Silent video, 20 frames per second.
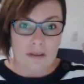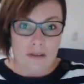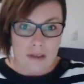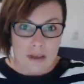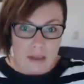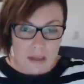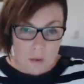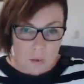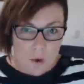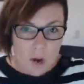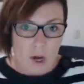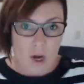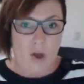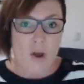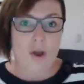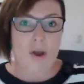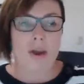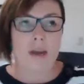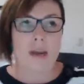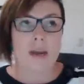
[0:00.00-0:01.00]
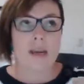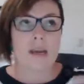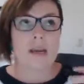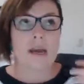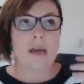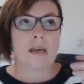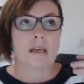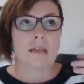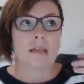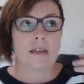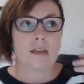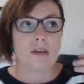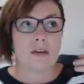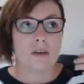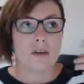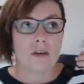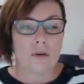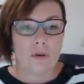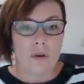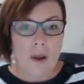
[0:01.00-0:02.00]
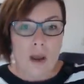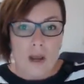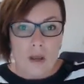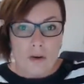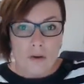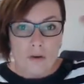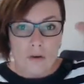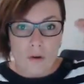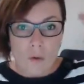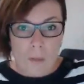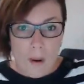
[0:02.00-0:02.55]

thing that we're learning. It's a new neural